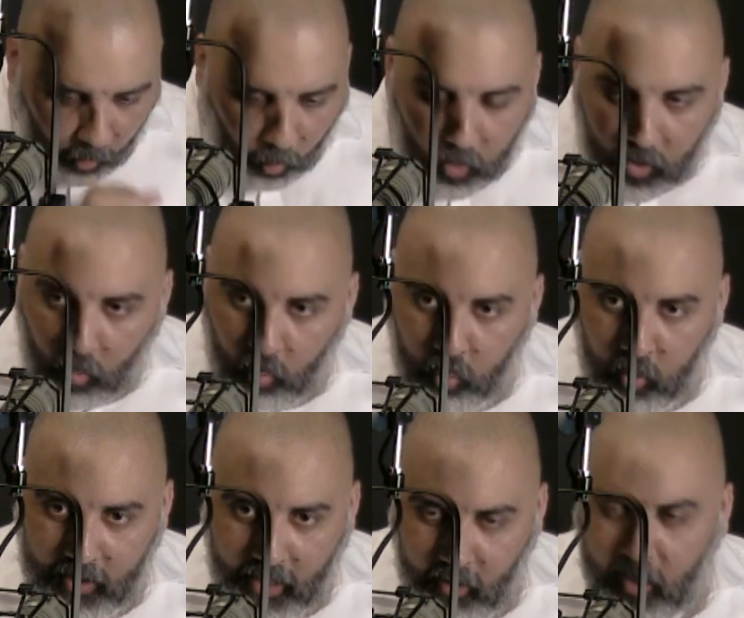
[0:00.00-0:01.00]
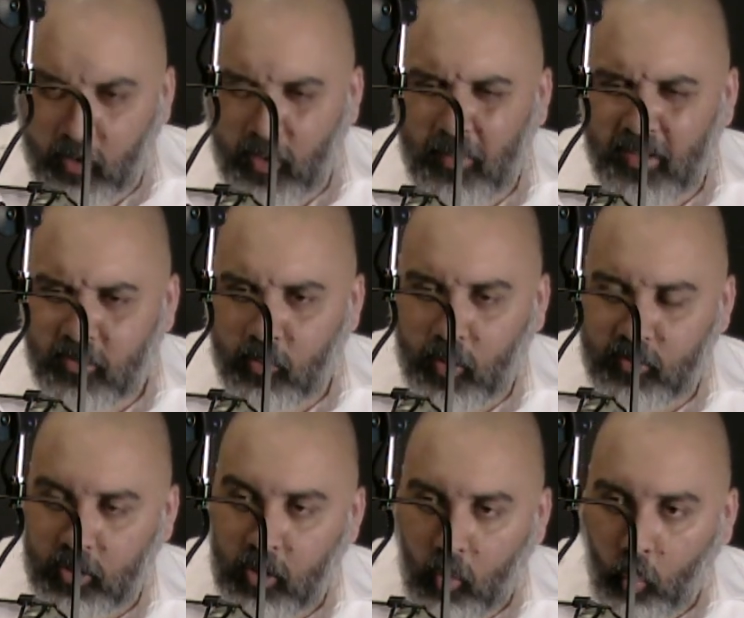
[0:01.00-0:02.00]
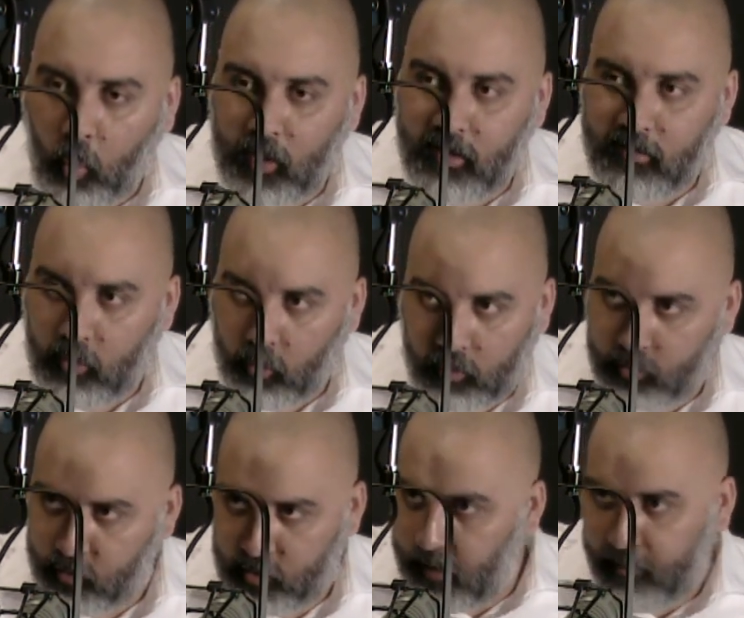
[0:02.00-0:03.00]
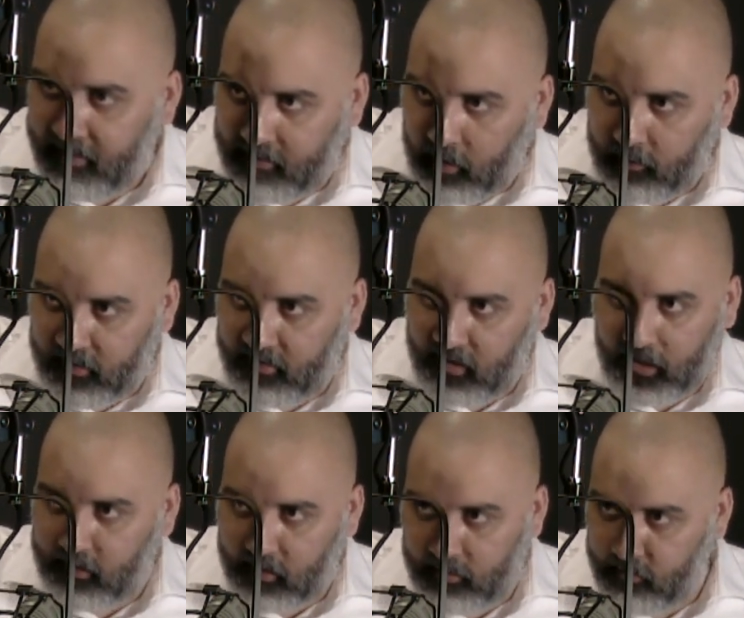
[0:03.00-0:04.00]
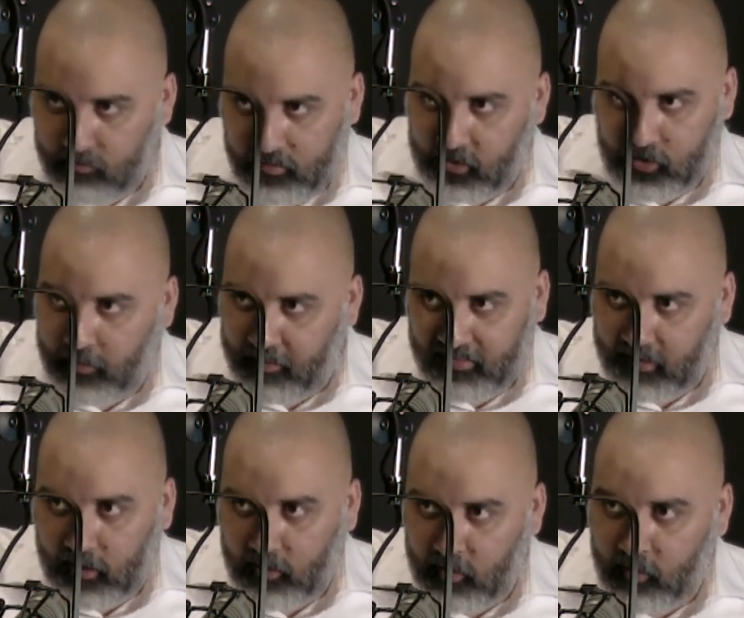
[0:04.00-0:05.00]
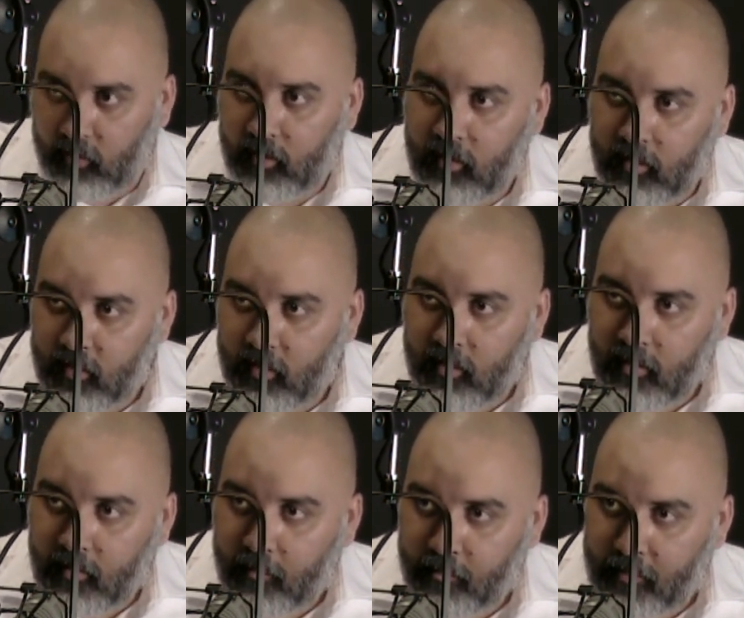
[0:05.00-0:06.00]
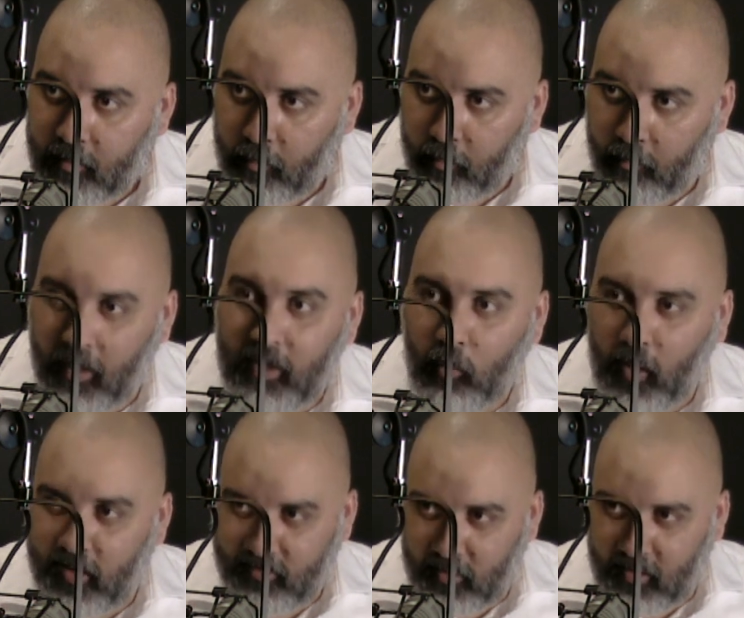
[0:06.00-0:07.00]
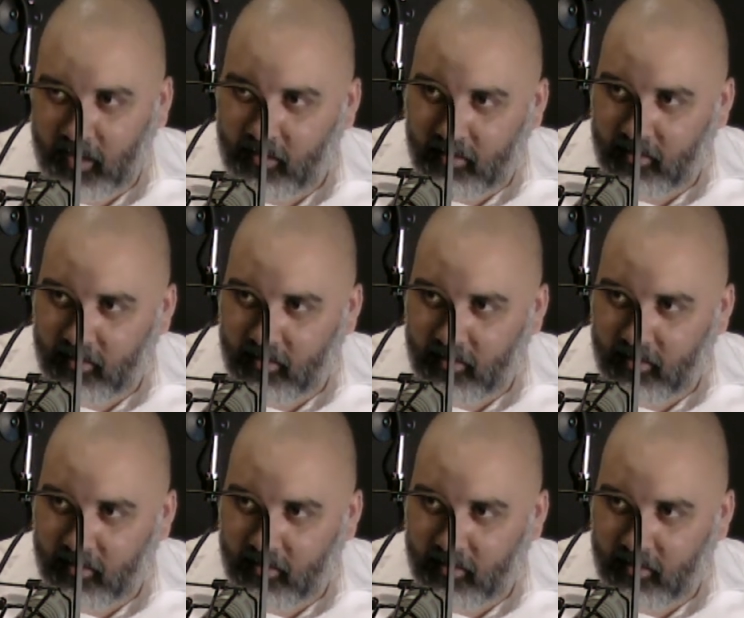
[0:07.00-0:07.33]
okay, let me ask you a question. What is your cheapest service? Like the cheapest thing you do? Money-wise, or like,